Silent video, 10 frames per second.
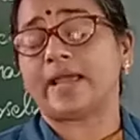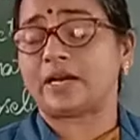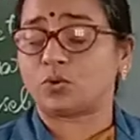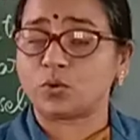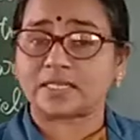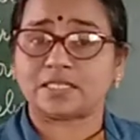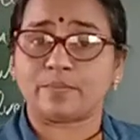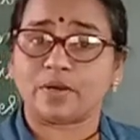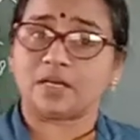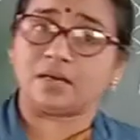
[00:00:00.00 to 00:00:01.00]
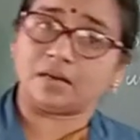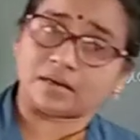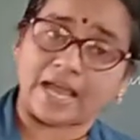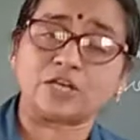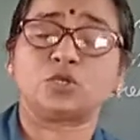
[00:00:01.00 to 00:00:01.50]
and who has the
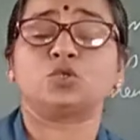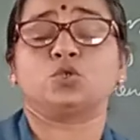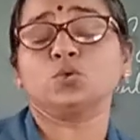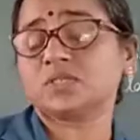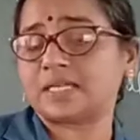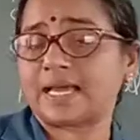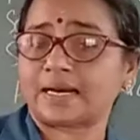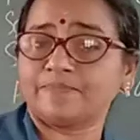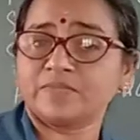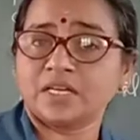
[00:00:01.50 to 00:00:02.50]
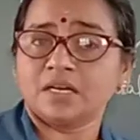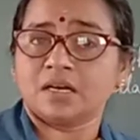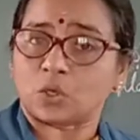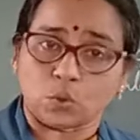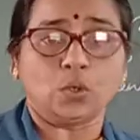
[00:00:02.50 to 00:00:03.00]
right to choose their
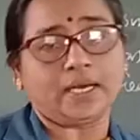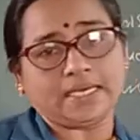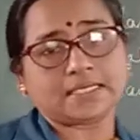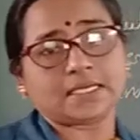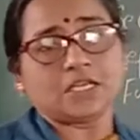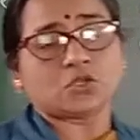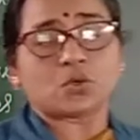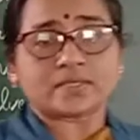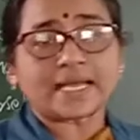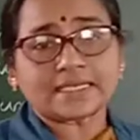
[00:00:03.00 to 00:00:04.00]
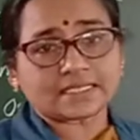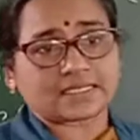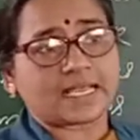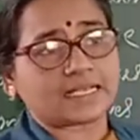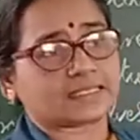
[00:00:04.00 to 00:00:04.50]
rulers. So such
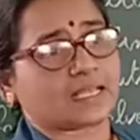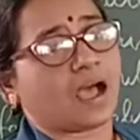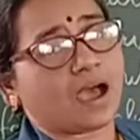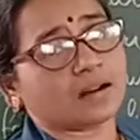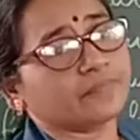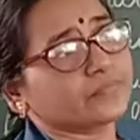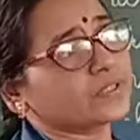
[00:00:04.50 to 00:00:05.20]
things are